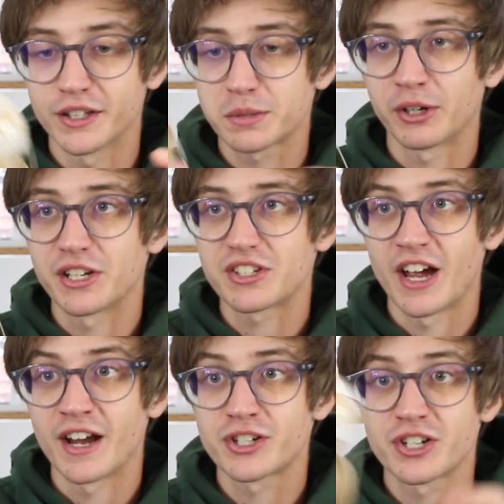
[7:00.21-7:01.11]
it's pretty
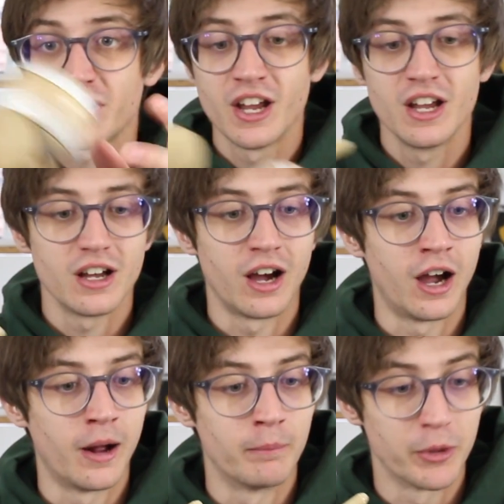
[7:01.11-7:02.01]
seshed.
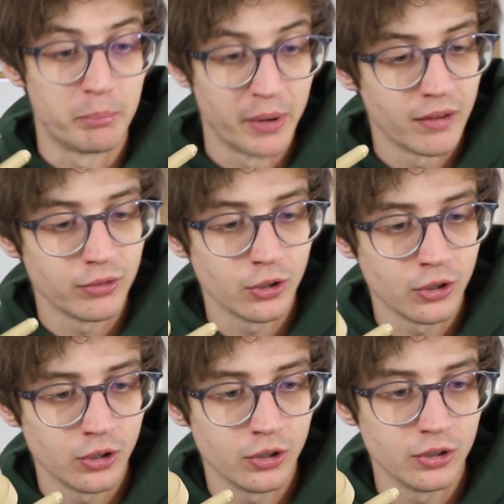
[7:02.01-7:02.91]
The
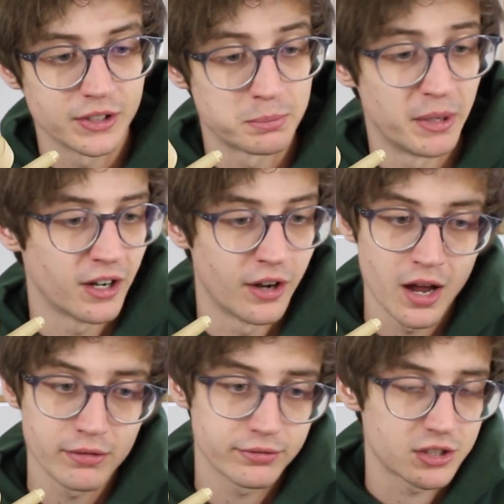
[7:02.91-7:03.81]
bevel is big
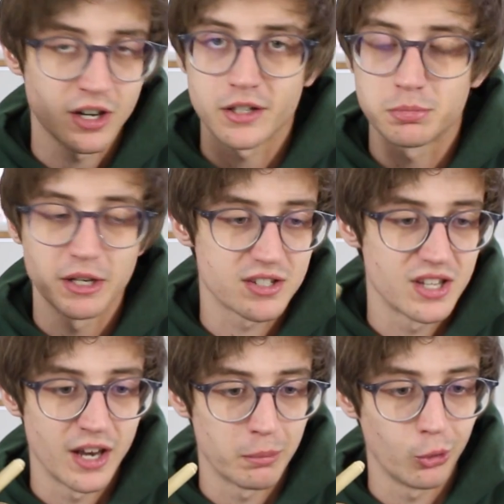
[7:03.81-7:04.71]
enough. It's not as big as the
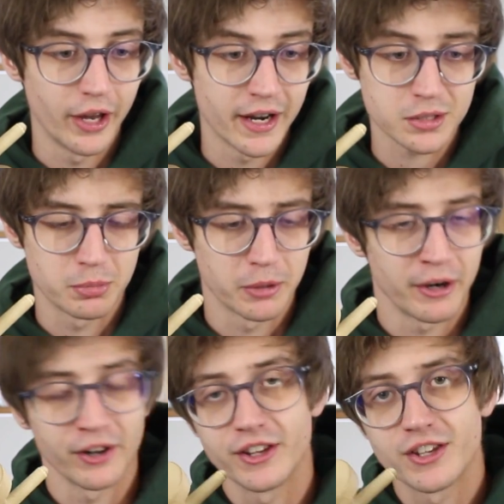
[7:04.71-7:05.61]
Deadbolt X, but
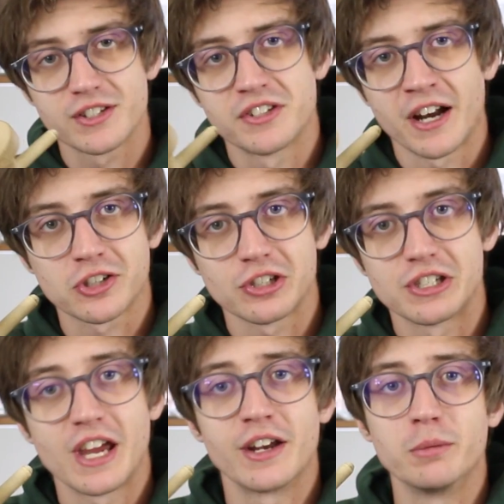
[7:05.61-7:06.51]
apparently this is actually
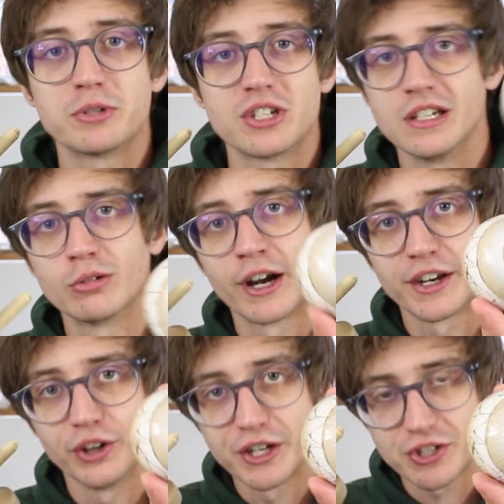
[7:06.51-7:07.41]
KWC
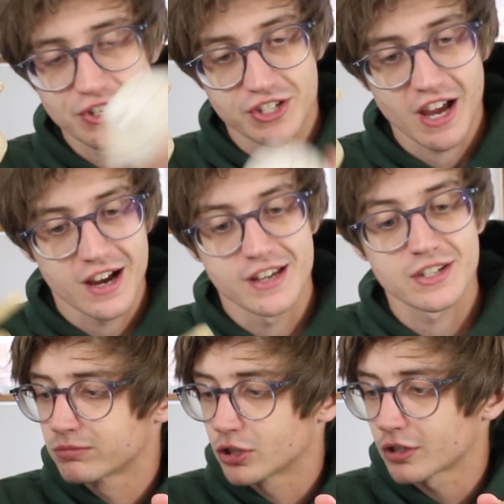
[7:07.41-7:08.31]
regulation
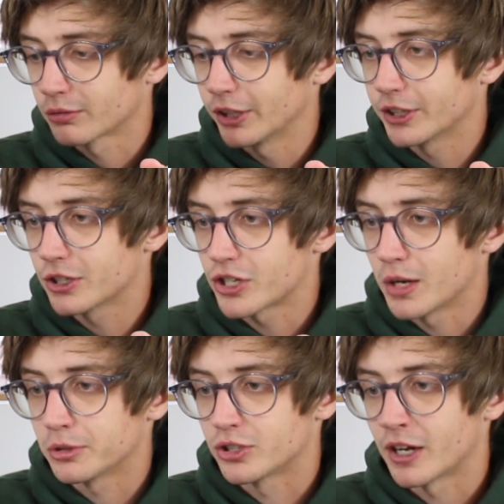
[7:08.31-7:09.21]
size. Just a really good
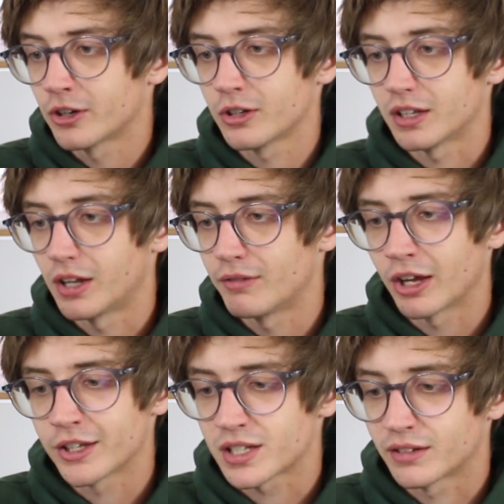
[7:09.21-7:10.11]
shape in general. I love how
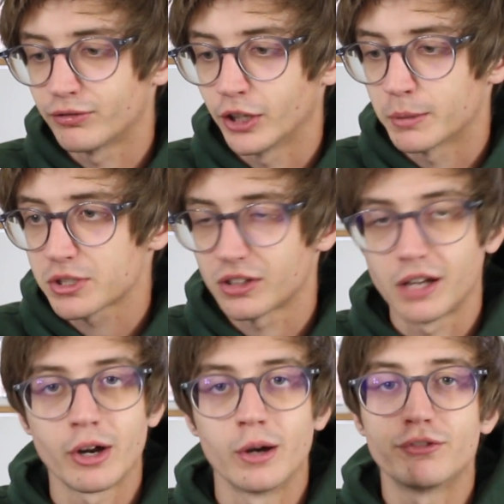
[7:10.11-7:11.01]
this thing flips.
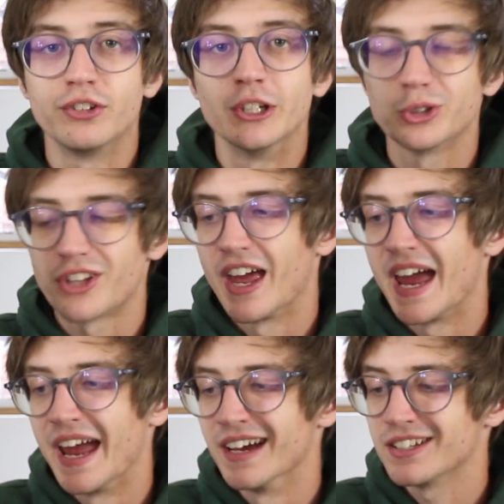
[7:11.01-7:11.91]
Love how it feels in the
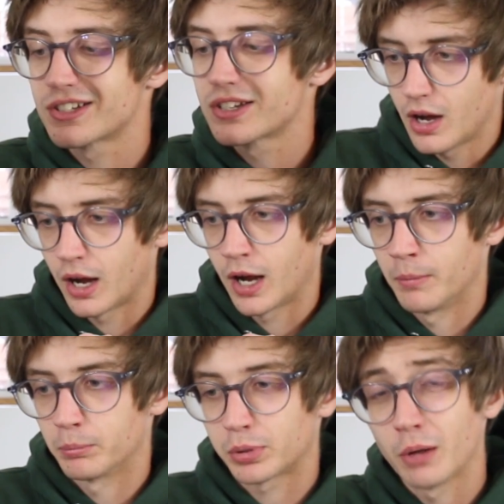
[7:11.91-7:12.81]
hands.
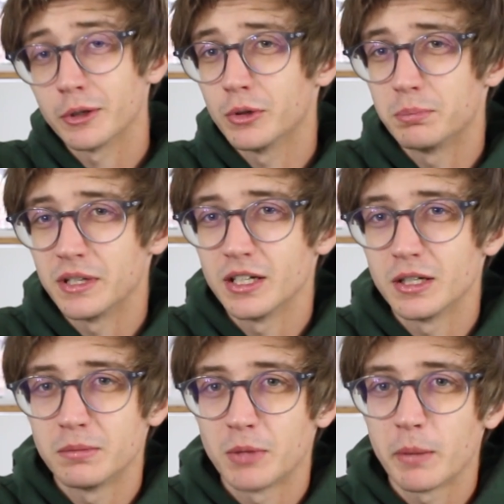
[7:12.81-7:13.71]
Probably would
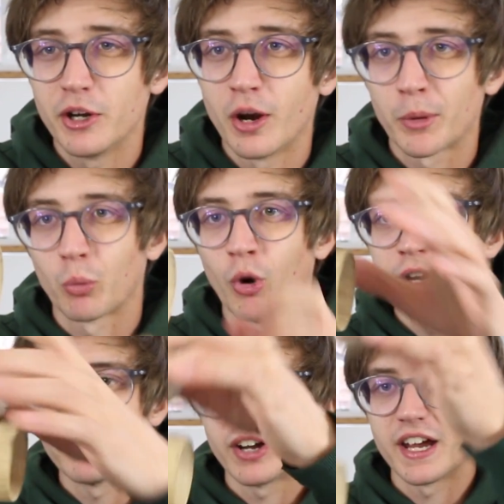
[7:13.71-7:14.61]
be maybe number
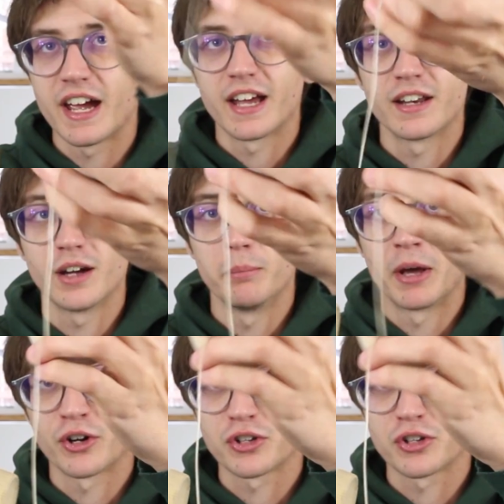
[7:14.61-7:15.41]
1 if I had a better